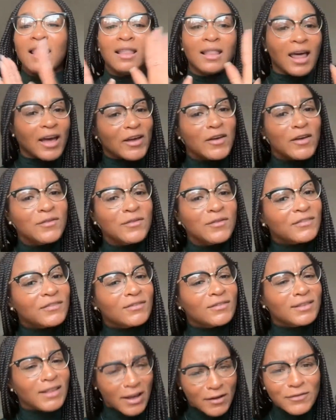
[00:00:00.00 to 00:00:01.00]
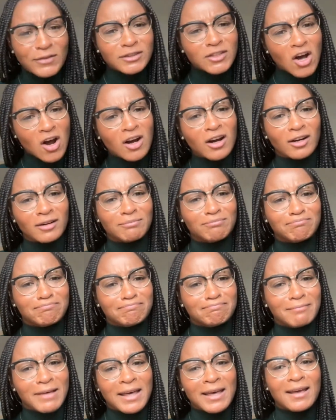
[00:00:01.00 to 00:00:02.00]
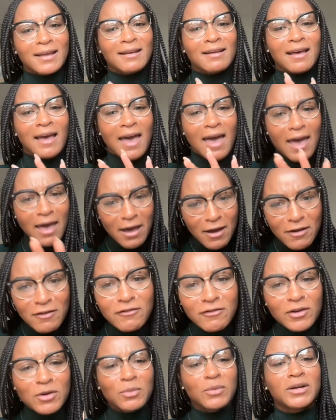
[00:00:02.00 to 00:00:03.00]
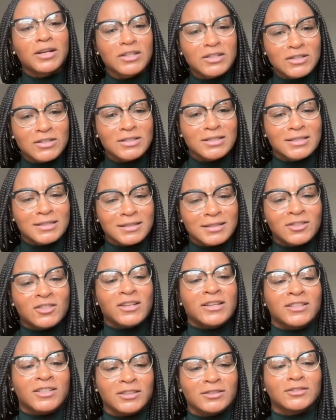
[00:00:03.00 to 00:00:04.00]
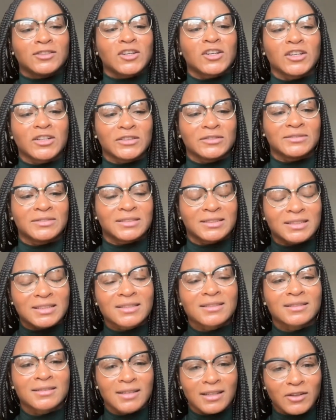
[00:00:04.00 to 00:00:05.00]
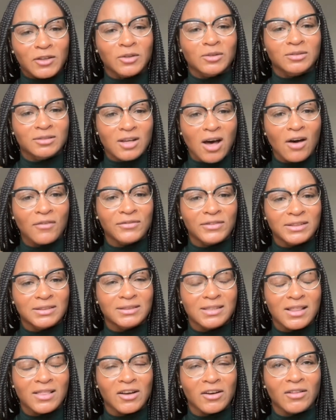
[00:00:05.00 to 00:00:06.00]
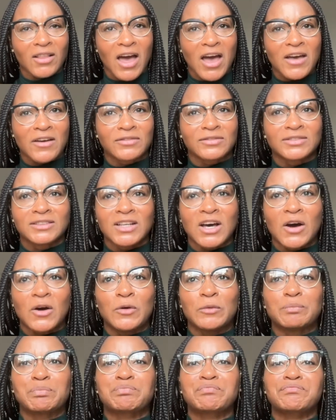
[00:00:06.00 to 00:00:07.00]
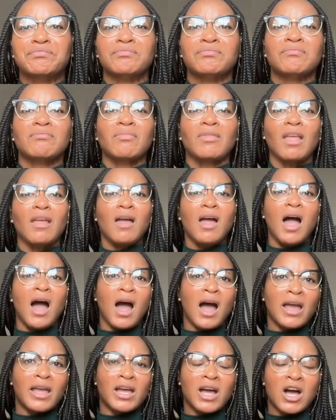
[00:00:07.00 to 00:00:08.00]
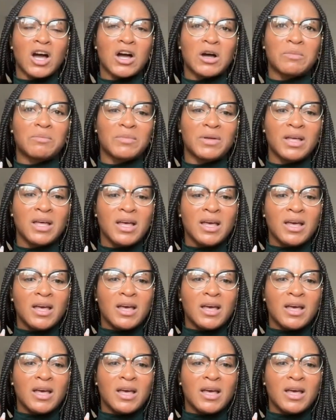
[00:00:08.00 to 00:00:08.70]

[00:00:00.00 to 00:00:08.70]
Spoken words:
life is hard and everyone deserves a little softness in their life. So, I